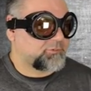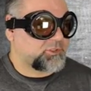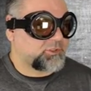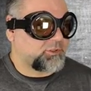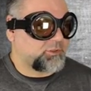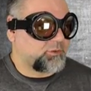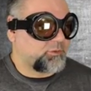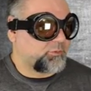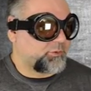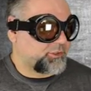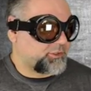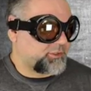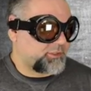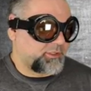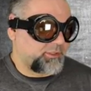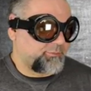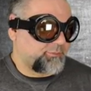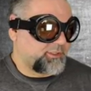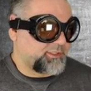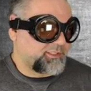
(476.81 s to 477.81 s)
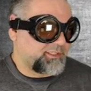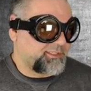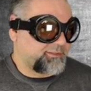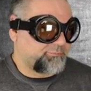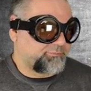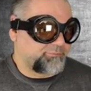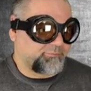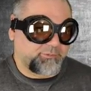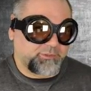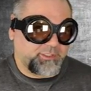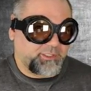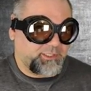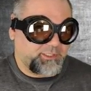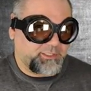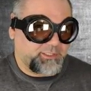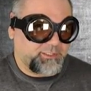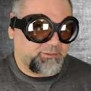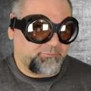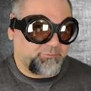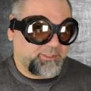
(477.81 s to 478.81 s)
So what you're telling me is I really
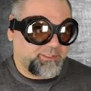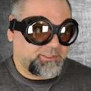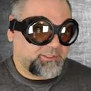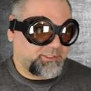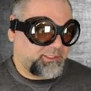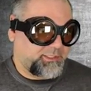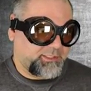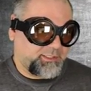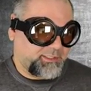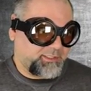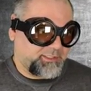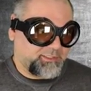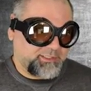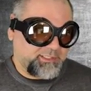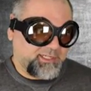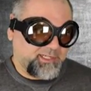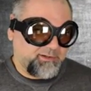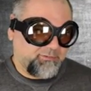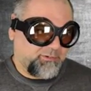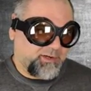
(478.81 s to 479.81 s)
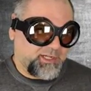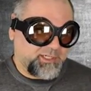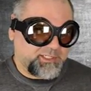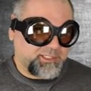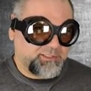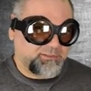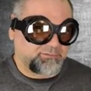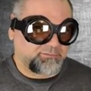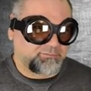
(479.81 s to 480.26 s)
didn't miss anything because I didn't watch it?